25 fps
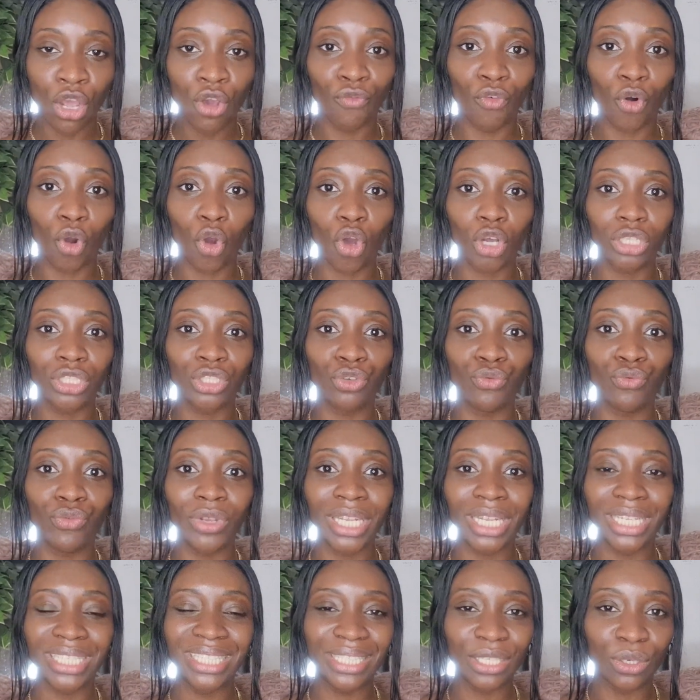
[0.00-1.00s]
For God to
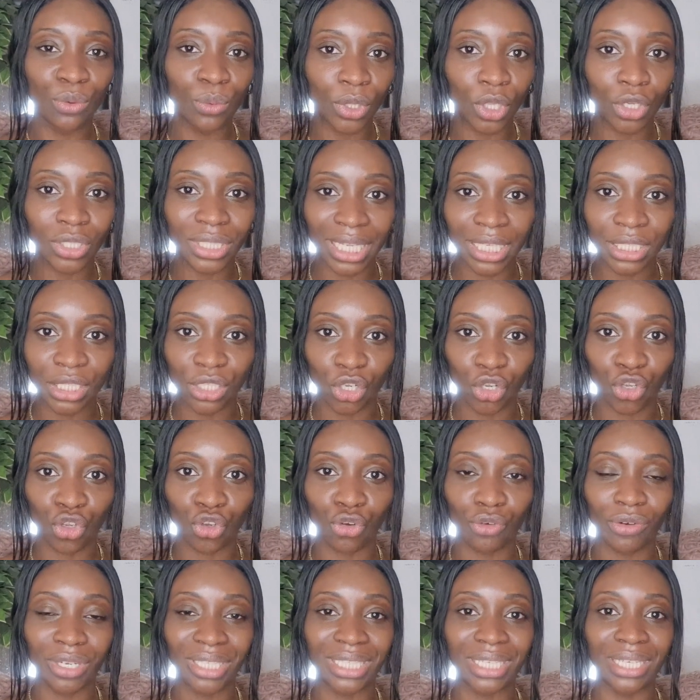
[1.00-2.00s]
really deal with those
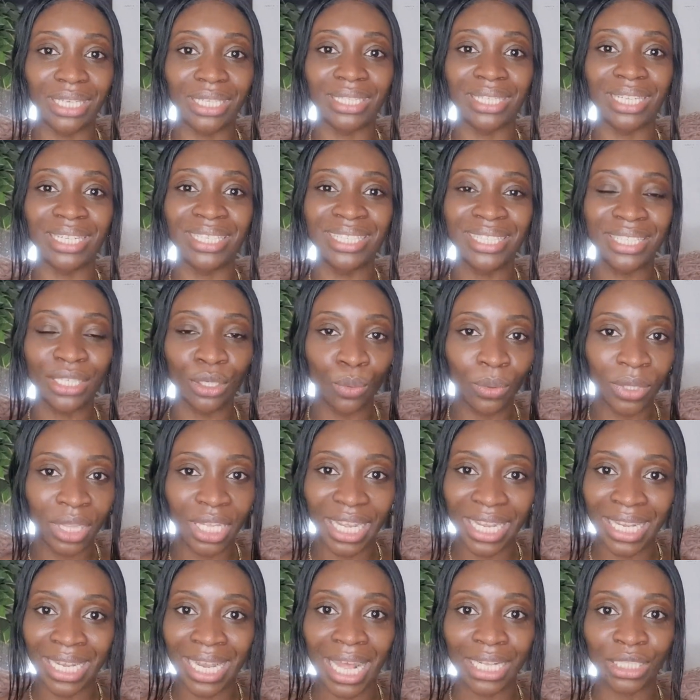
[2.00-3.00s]
insecurities, to deal with
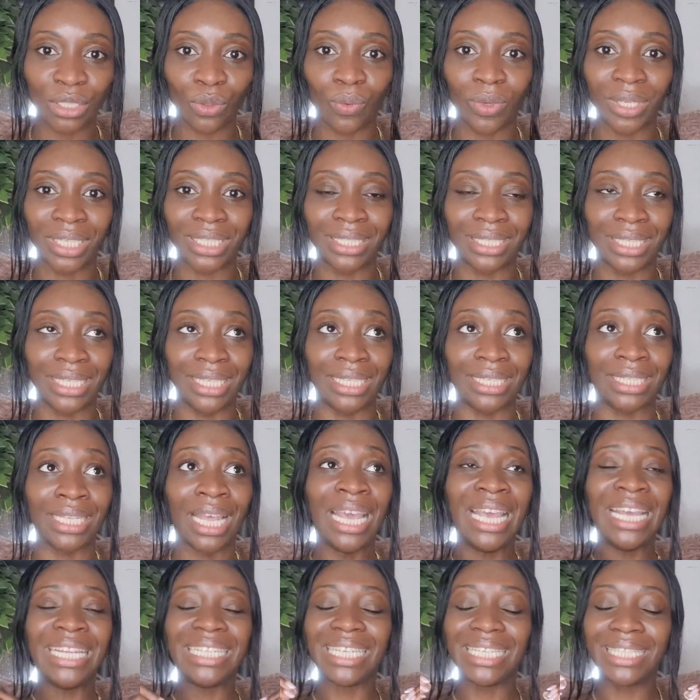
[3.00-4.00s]
the inadequacies,
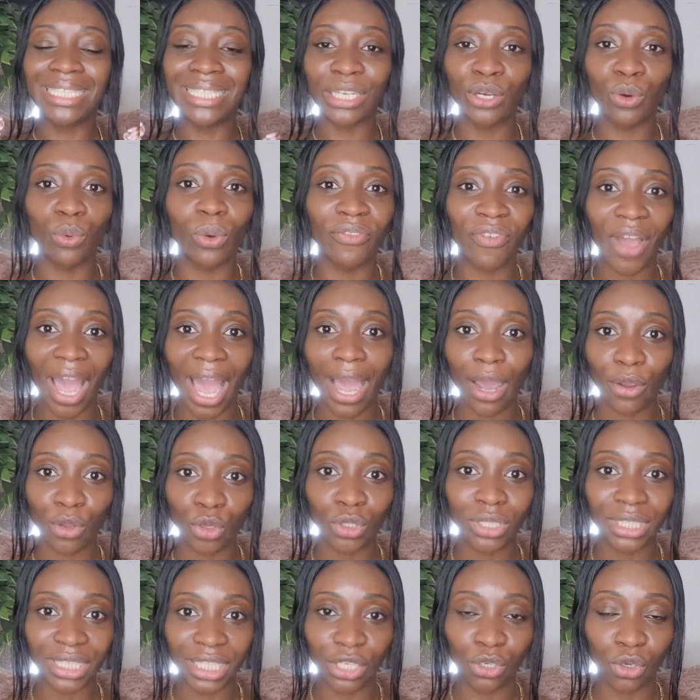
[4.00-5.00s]
to deal with how
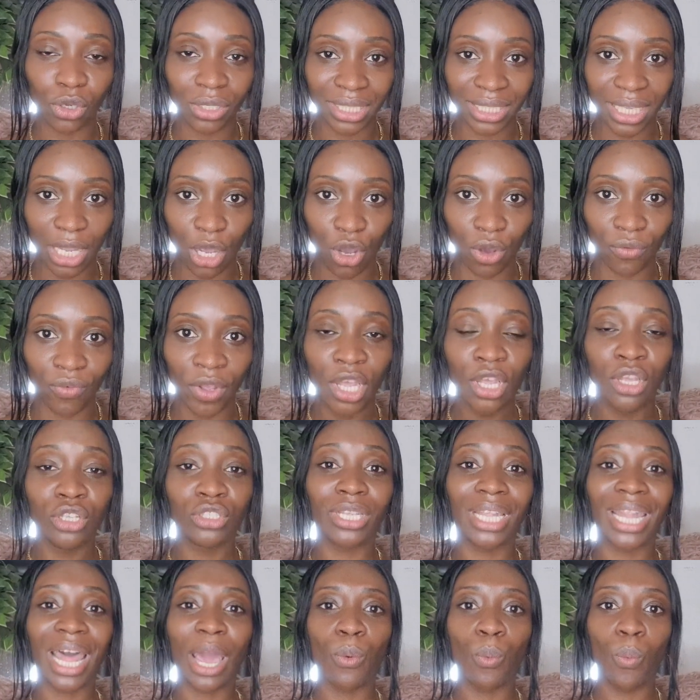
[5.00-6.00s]
you see yourself,
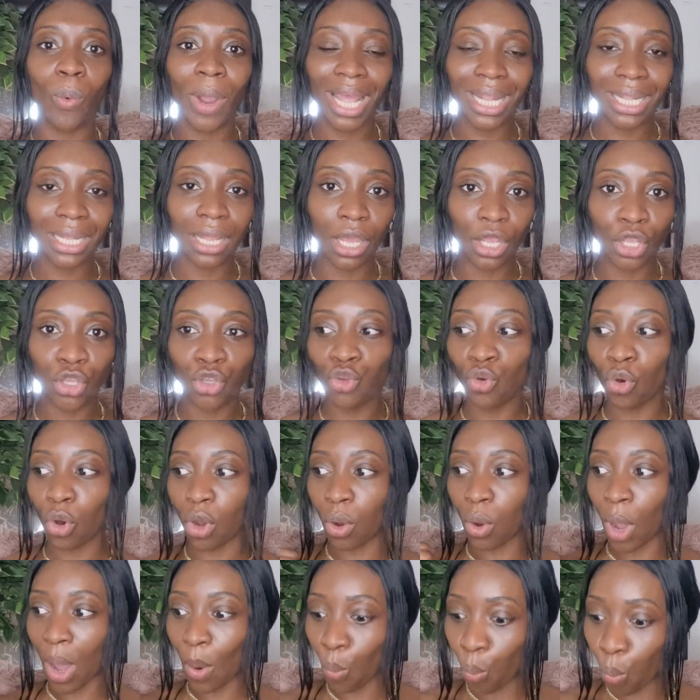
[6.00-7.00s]
so that when
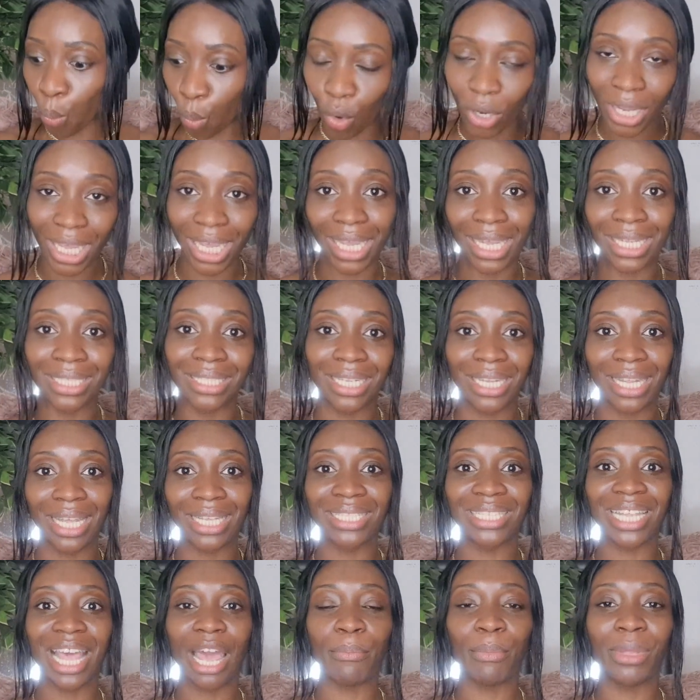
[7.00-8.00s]
you're walking into the
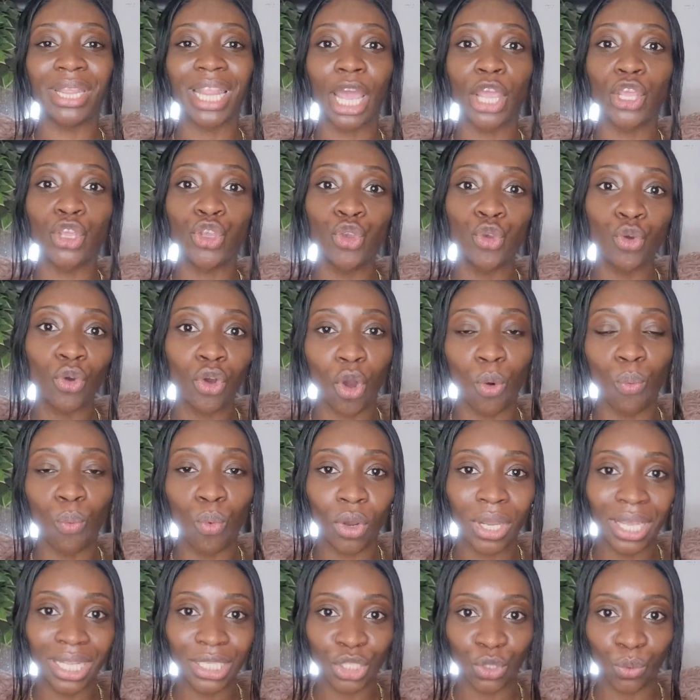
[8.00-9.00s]
assignment, that you can
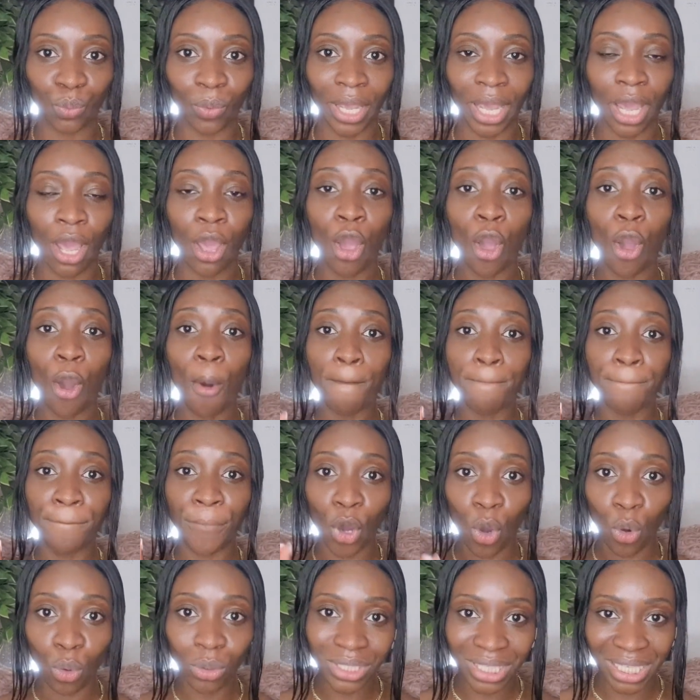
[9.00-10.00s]
walk into it
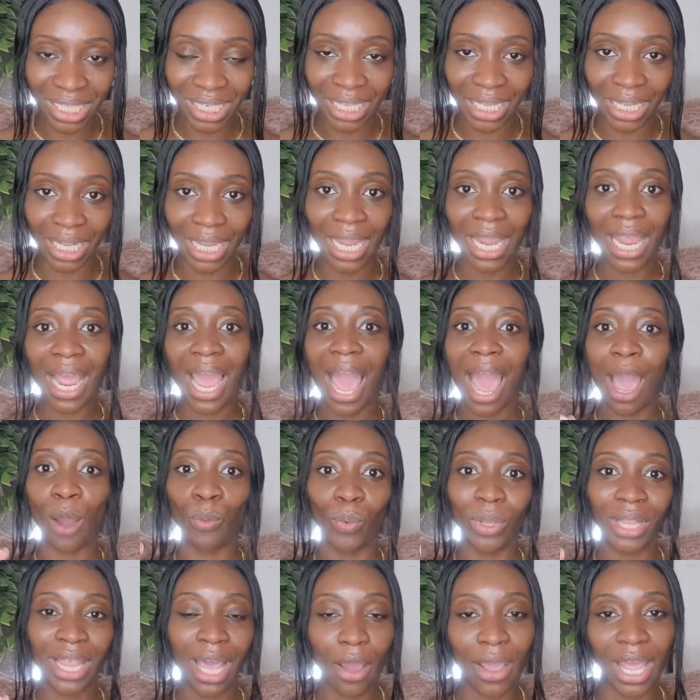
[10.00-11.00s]
boldly and
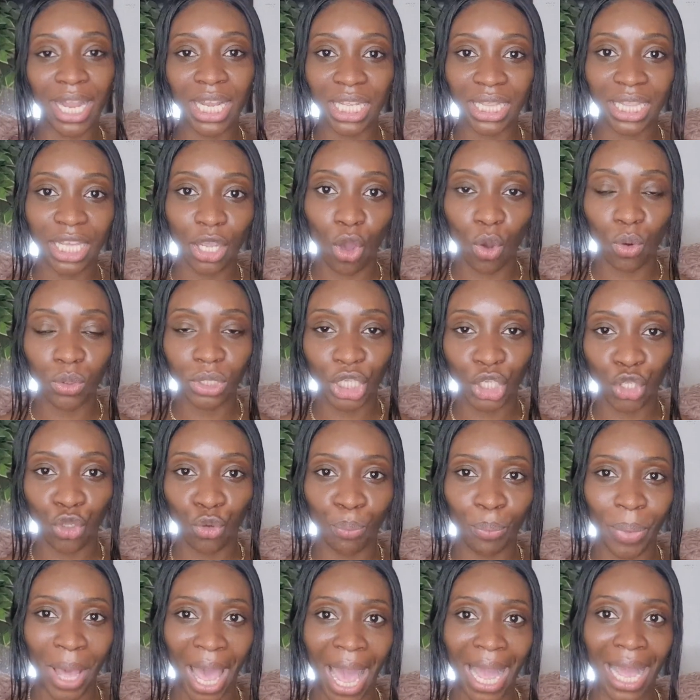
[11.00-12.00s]
without anything holding you
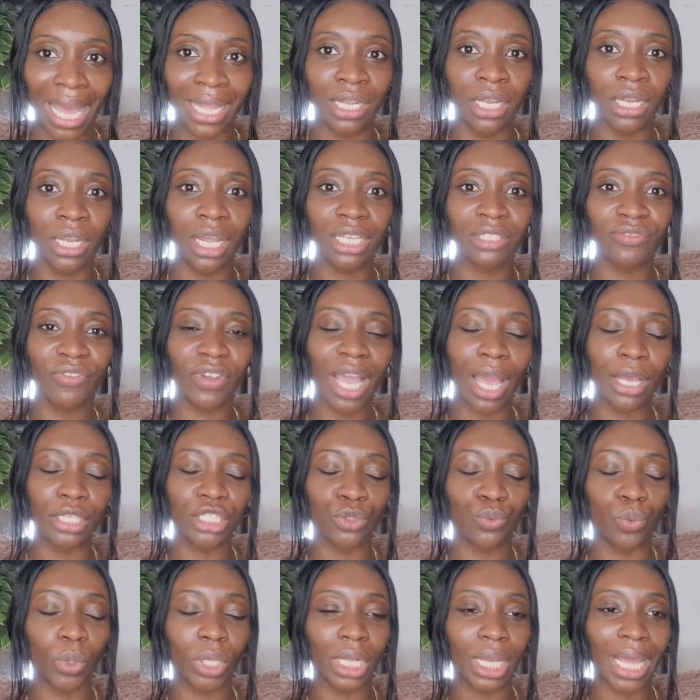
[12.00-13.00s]
back. And the last thing I
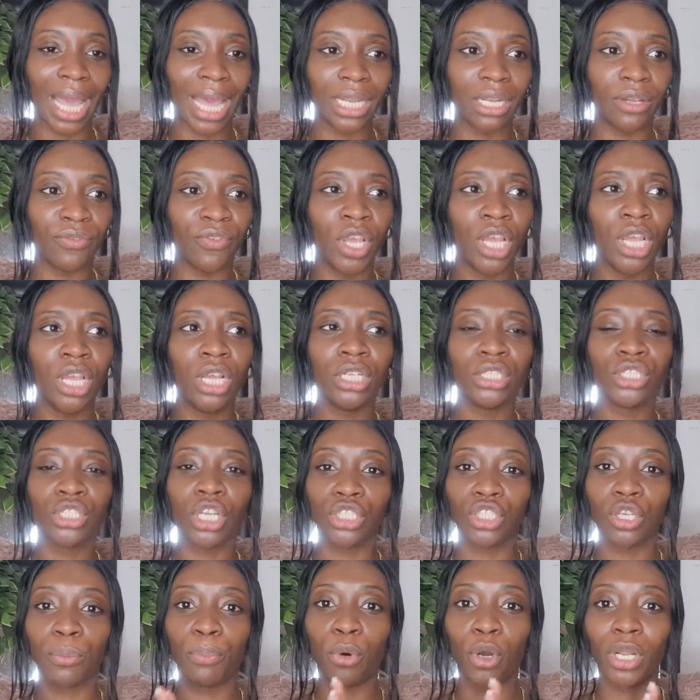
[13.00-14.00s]
just want to kind of
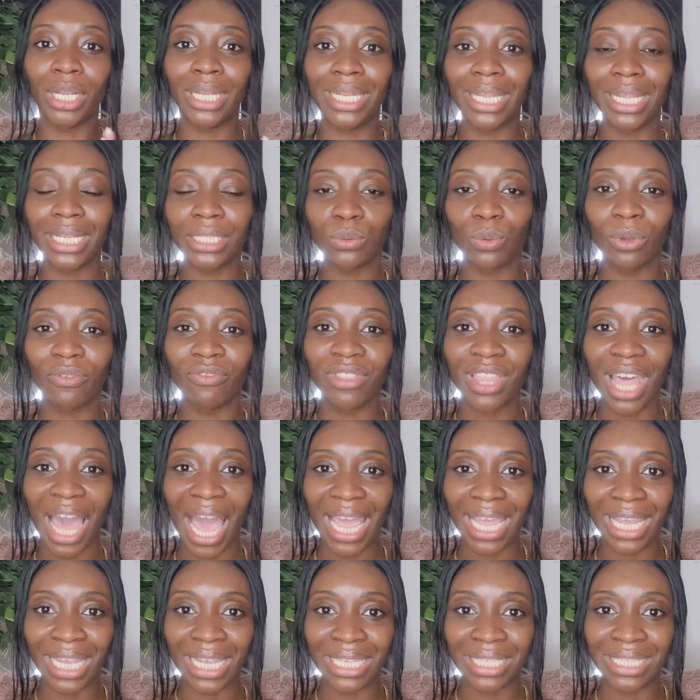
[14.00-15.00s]
touch upon linked with
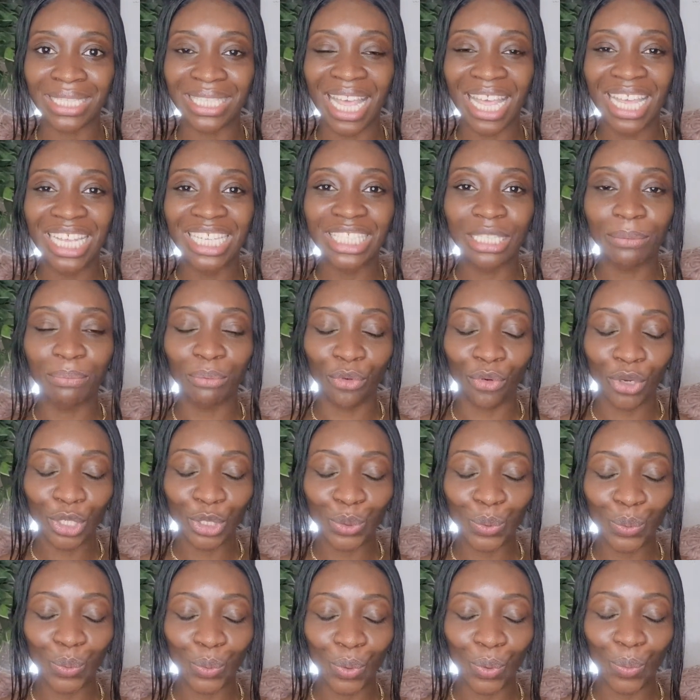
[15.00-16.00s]
that is
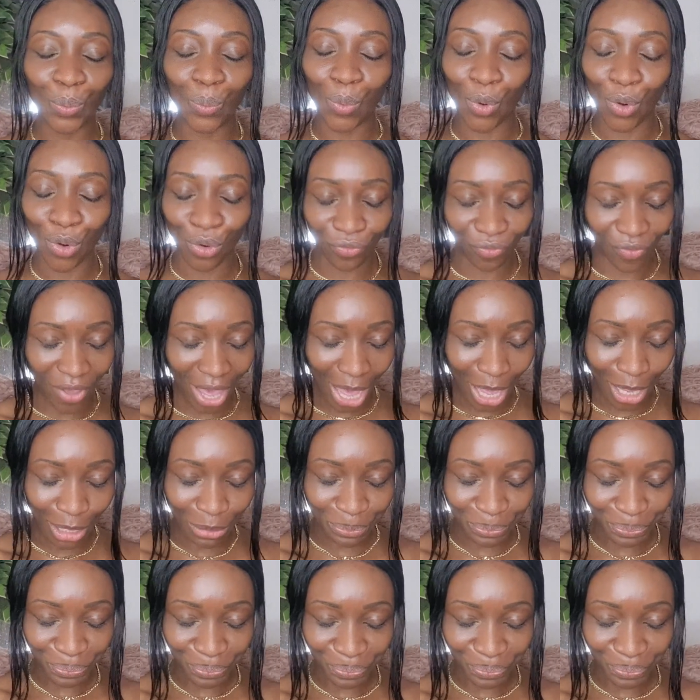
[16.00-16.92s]
spiritual warfare.